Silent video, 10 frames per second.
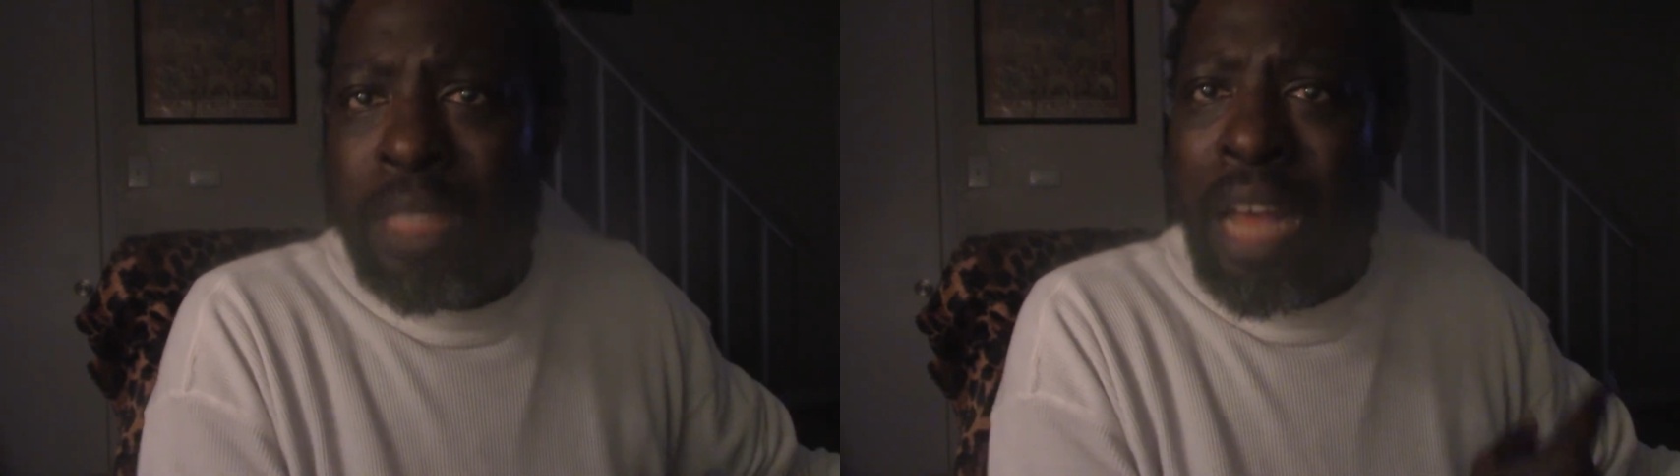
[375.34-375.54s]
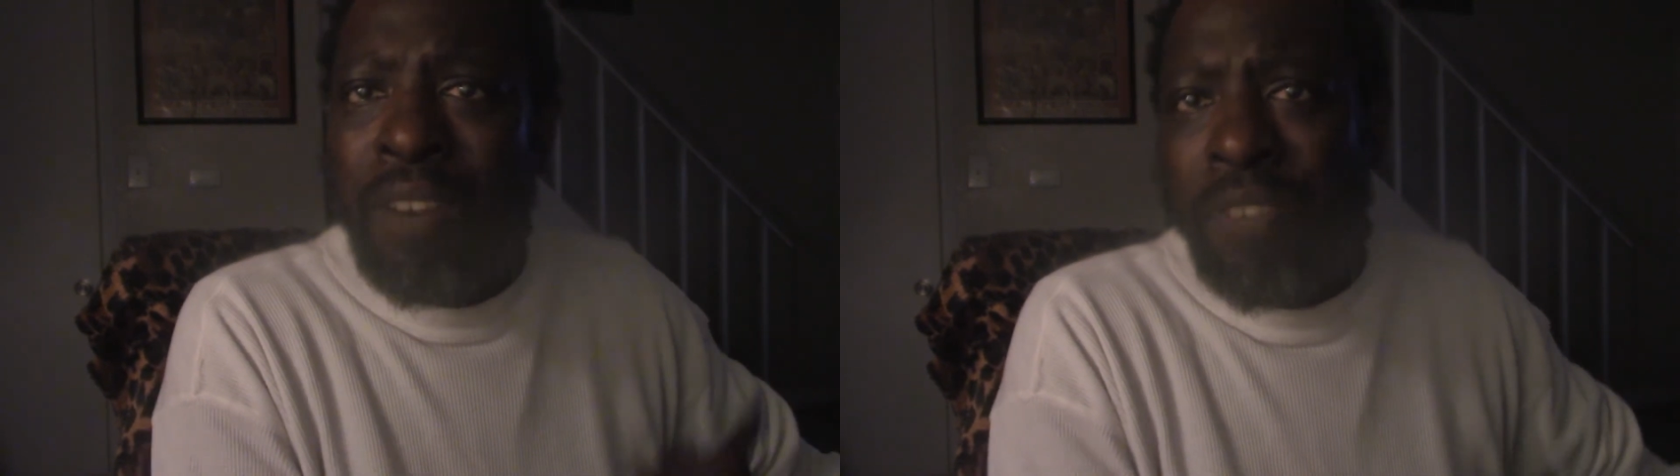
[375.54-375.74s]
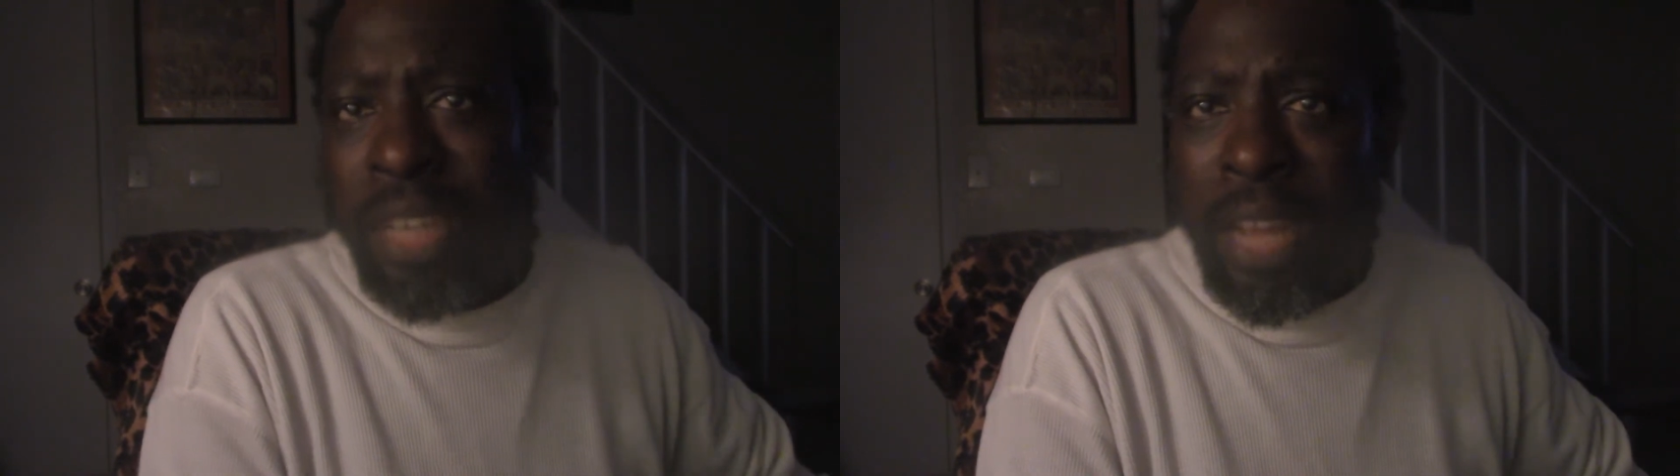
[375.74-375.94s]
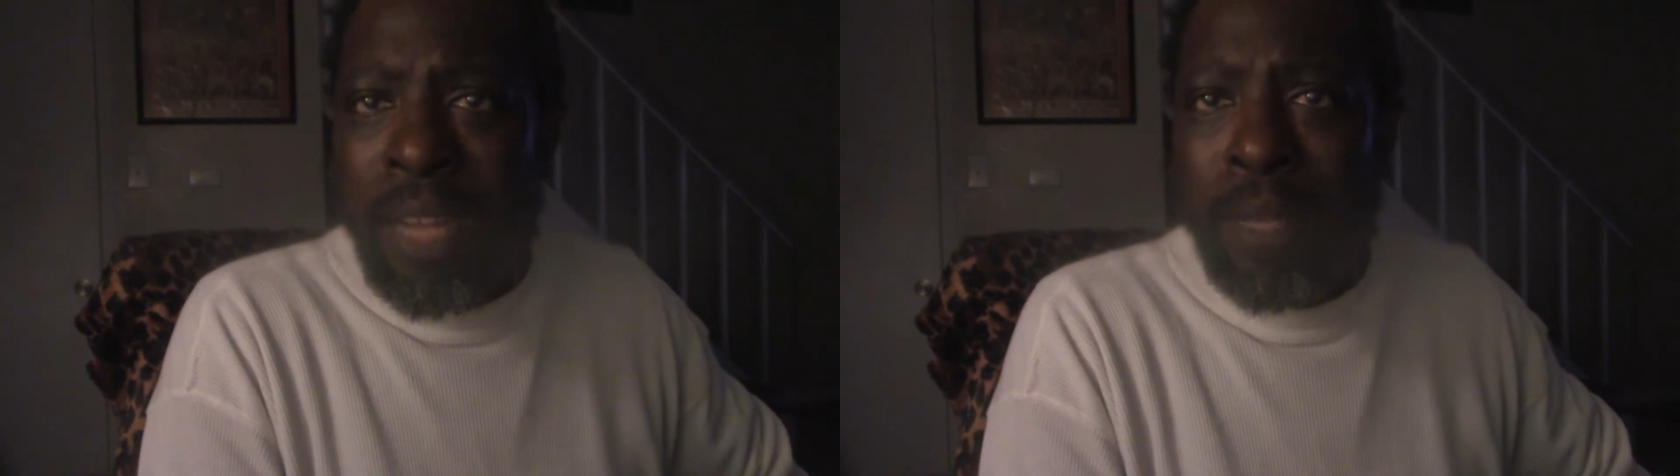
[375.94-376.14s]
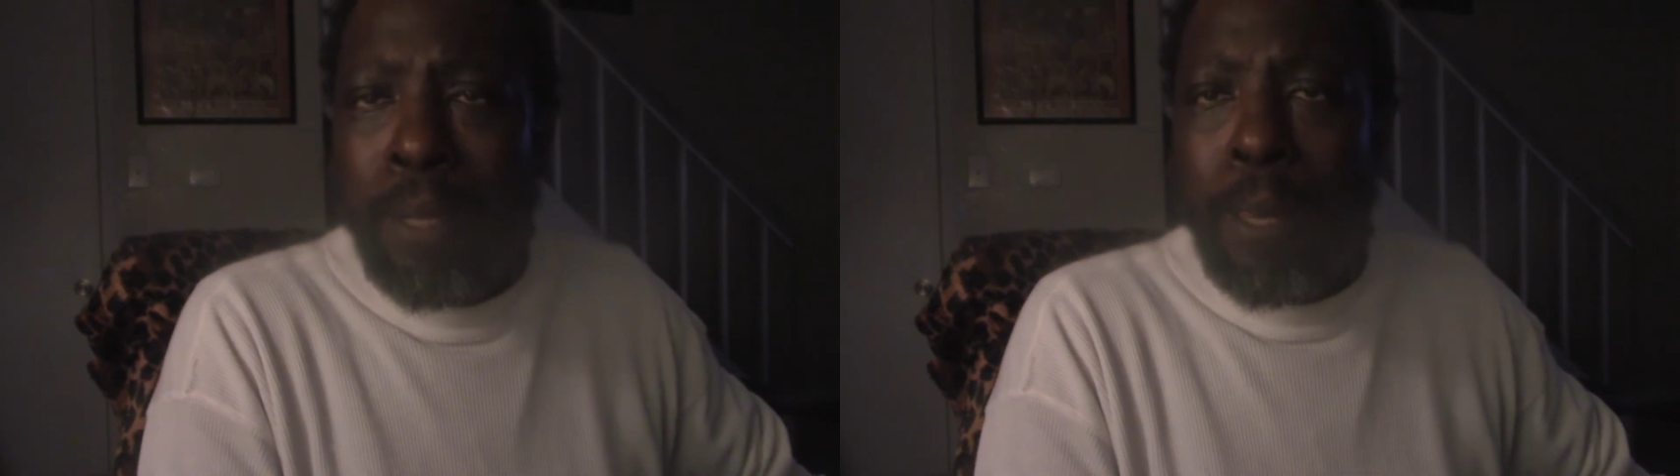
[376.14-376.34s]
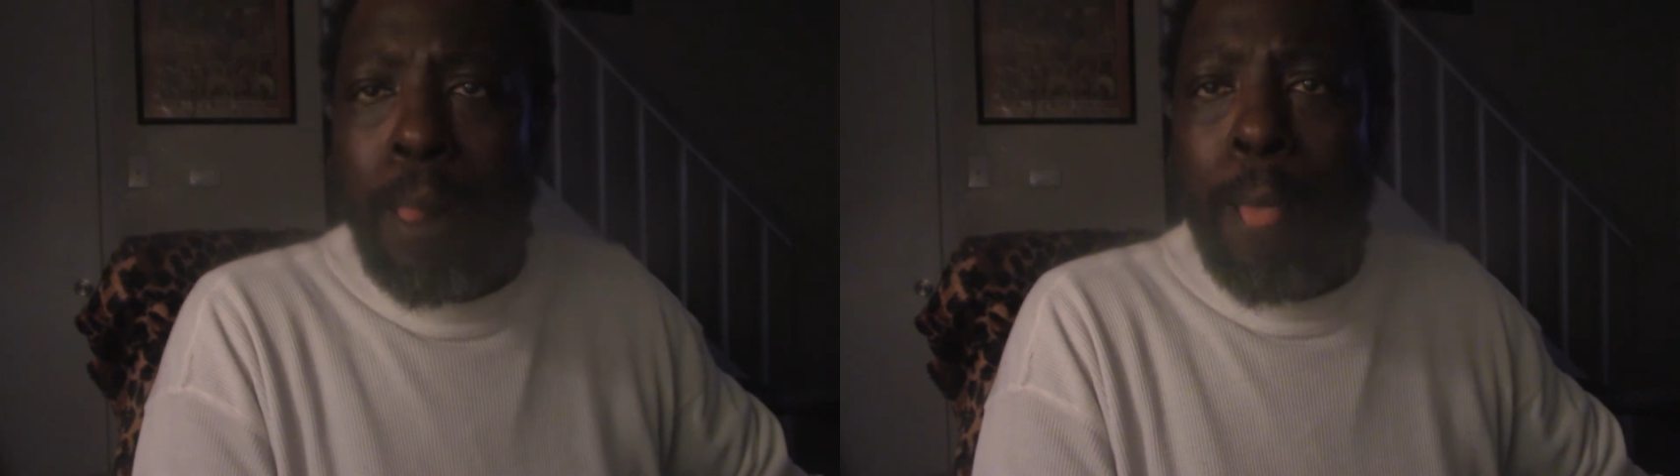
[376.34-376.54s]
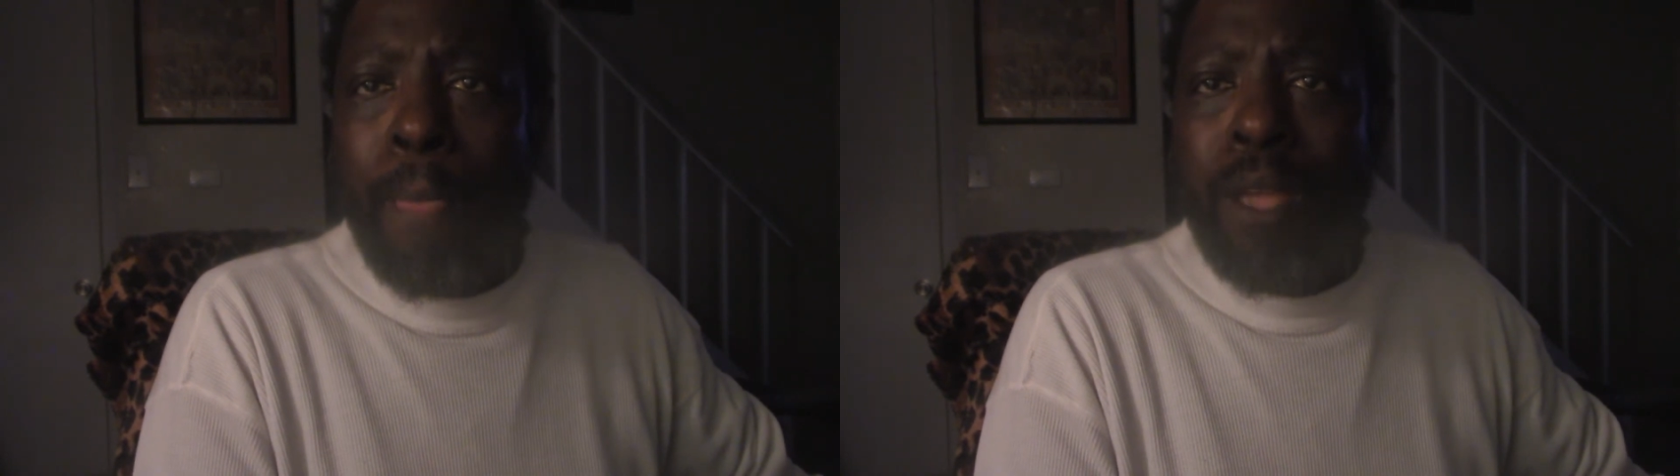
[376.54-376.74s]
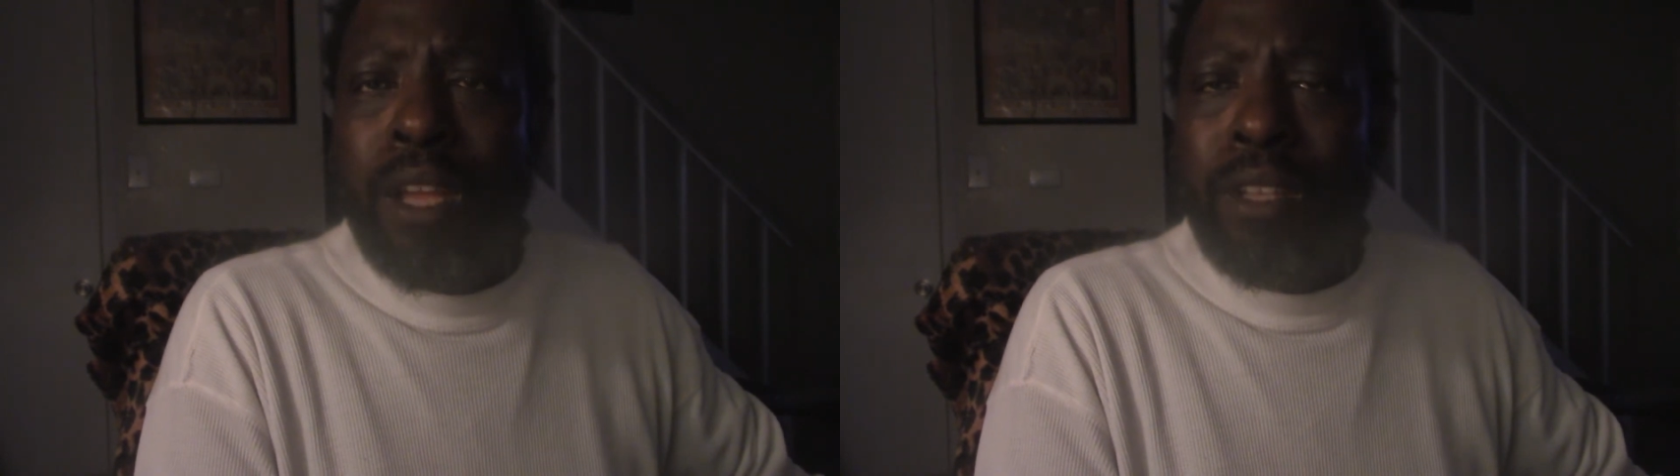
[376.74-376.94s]
out of a day.
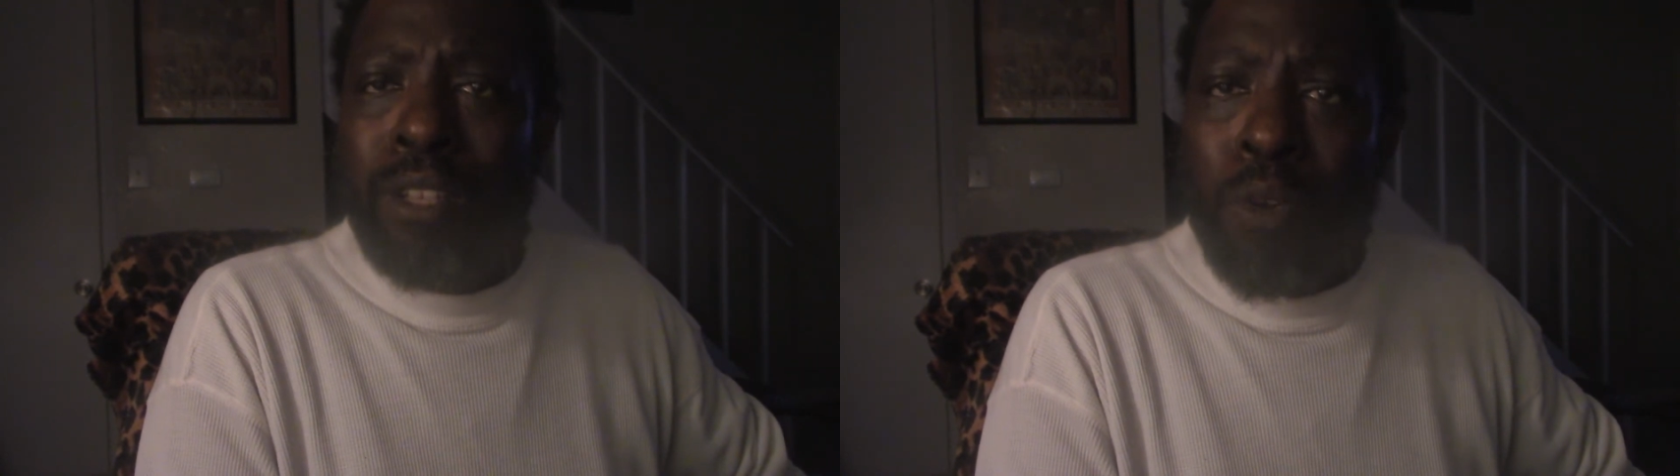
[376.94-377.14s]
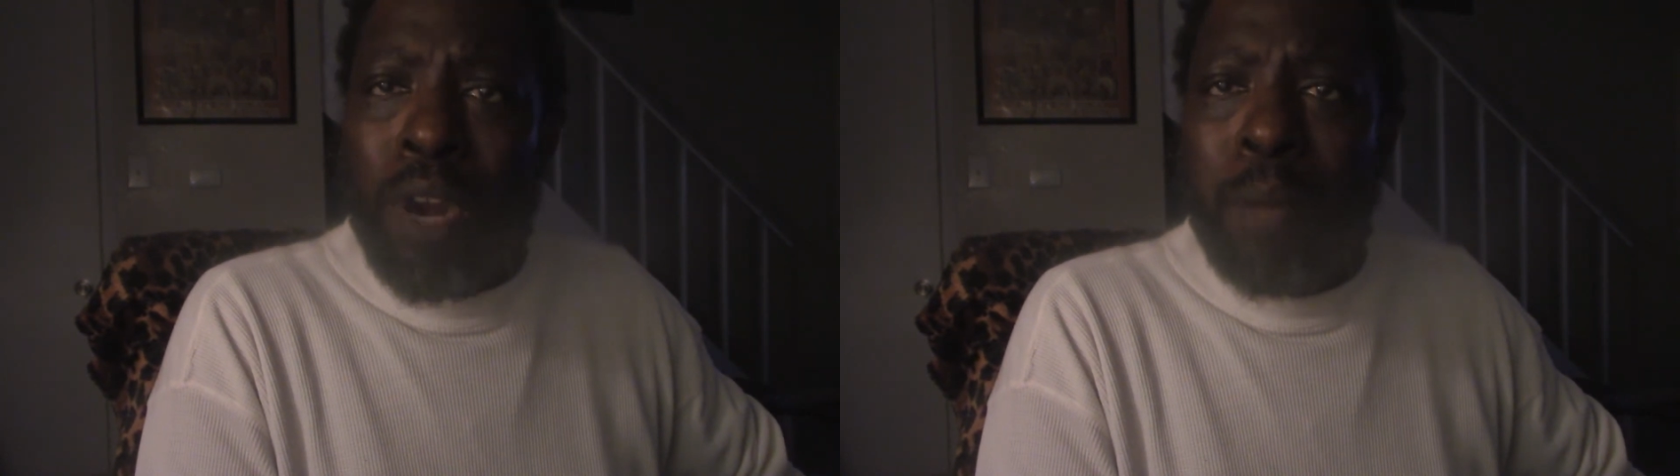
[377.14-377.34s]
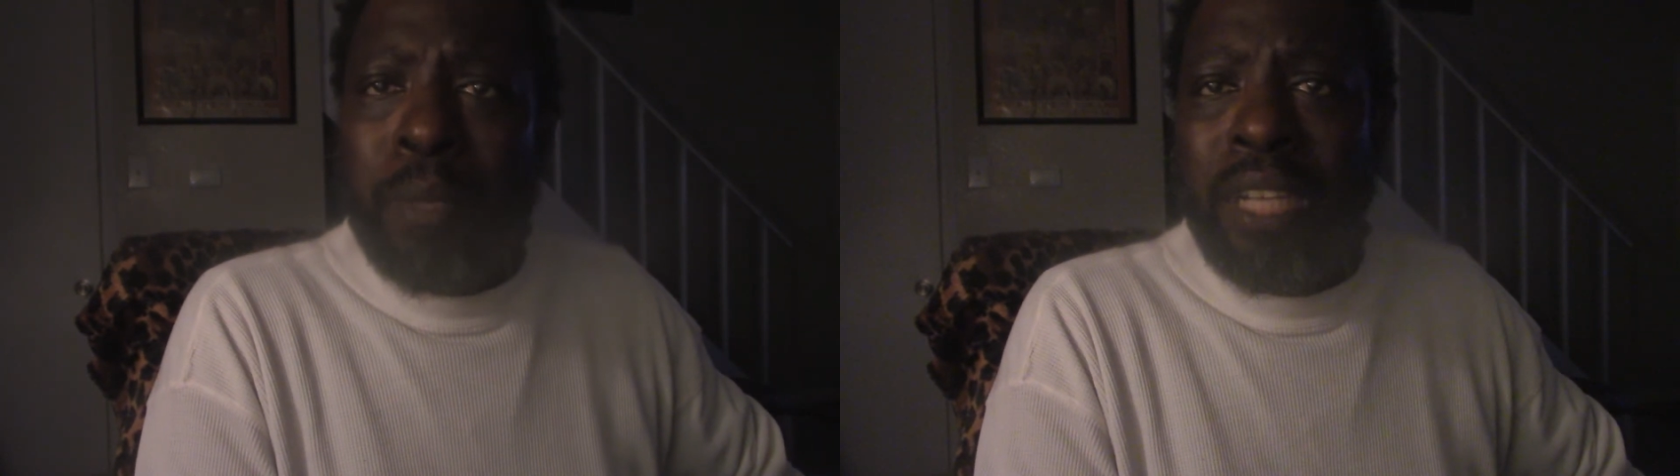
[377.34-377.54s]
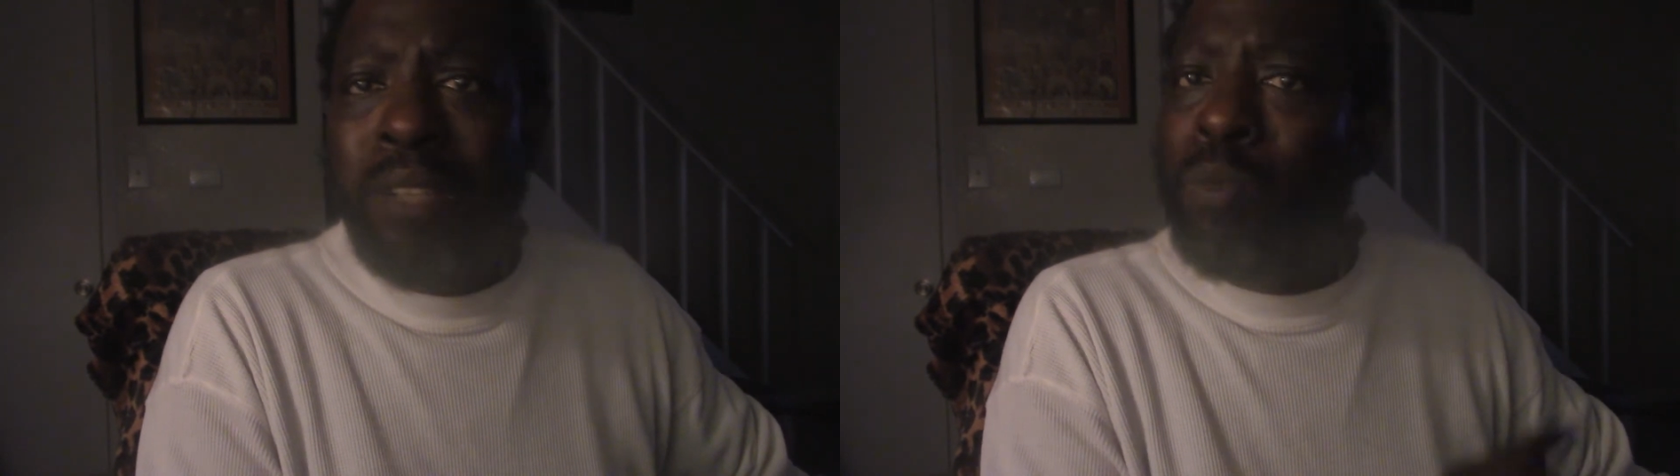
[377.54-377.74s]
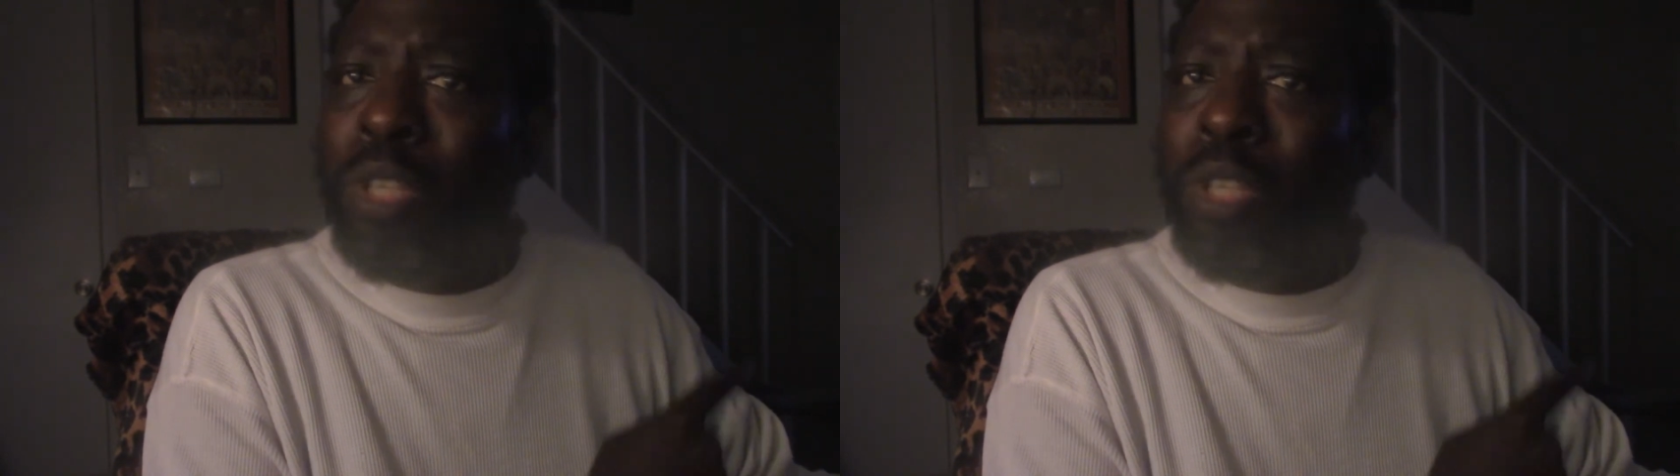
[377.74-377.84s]
You know what I mean?